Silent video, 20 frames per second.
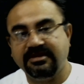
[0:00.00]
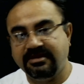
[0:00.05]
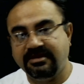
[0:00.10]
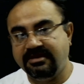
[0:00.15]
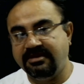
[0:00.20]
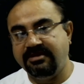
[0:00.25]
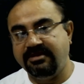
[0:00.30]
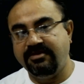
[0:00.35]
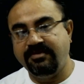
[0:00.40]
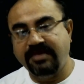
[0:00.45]

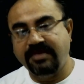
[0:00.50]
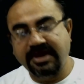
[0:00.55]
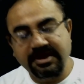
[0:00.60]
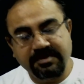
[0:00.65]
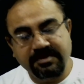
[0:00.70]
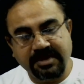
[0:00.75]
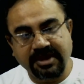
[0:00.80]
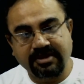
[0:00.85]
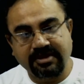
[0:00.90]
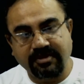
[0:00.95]
many
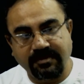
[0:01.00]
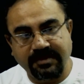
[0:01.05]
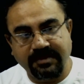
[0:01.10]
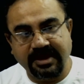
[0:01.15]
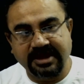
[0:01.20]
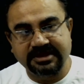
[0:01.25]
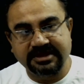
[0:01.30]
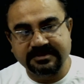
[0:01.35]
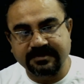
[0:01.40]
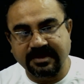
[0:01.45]

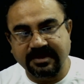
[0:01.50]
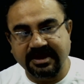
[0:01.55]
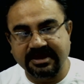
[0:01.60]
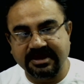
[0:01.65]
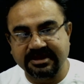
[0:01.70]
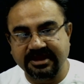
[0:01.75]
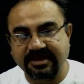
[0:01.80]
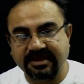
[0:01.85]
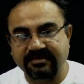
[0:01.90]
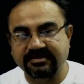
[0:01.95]
mycoplasma are
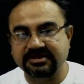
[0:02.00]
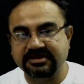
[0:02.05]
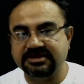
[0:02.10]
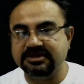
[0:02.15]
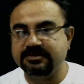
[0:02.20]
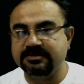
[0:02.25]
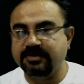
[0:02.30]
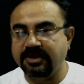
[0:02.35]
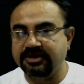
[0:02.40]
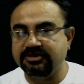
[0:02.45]
there which is
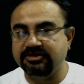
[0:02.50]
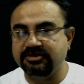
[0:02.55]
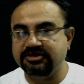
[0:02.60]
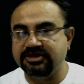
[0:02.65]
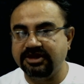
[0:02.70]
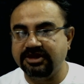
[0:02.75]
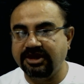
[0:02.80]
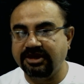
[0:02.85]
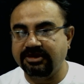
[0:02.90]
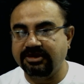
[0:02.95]

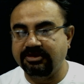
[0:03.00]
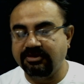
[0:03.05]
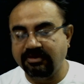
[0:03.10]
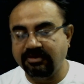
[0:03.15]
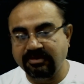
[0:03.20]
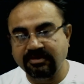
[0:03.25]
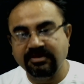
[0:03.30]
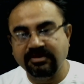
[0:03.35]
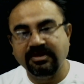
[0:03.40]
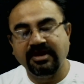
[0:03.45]
pathogenic
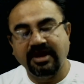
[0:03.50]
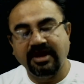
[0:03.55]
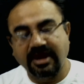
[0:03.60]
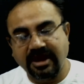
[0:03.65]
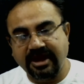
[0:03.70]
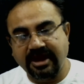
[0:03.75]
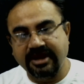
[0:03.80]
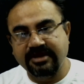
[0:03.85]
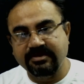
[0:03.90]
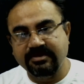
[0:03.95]
to
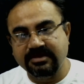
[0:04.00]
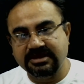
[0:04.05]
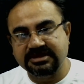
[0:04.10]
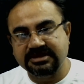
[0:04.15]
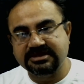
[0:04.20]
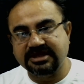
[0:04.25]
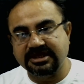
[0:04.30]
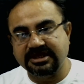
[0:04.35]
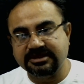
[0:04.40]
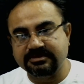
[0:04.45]

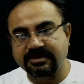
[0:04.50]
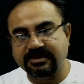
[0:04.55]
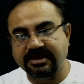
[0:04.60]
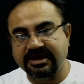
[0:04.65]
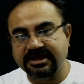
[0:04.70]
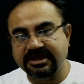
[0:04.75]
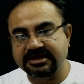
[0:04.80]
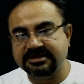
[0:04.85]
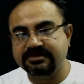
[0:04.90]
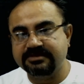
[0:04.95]
animals as well
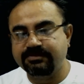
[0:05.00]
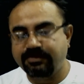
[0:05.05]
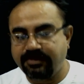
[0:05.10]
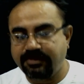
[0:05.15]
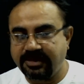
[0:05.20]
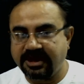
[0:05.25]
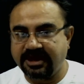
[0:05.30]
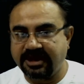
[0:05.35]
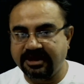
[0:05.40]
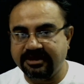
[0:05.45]
as
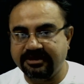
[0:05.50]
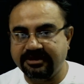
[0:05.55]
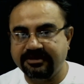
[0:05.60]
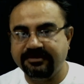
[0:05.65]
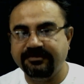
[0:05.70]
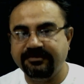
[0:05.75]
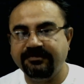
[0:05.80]
plant.